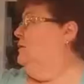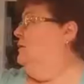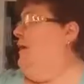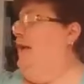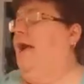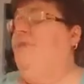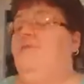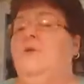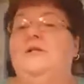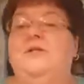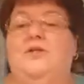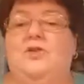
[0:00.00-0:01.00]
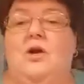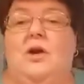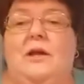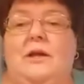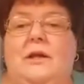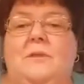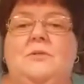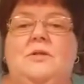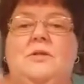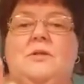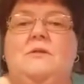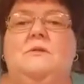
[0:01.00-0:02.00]
I have one started. I'm
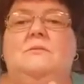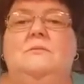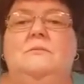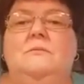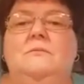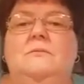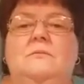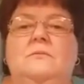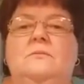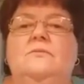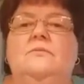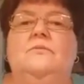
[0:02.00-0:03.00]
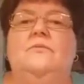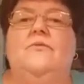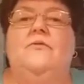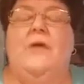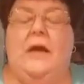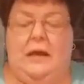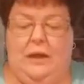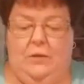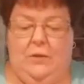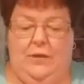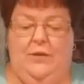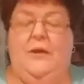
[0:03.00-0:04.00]
still fighting
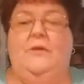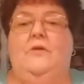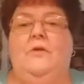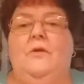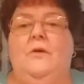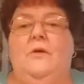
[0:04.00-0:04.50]
with it.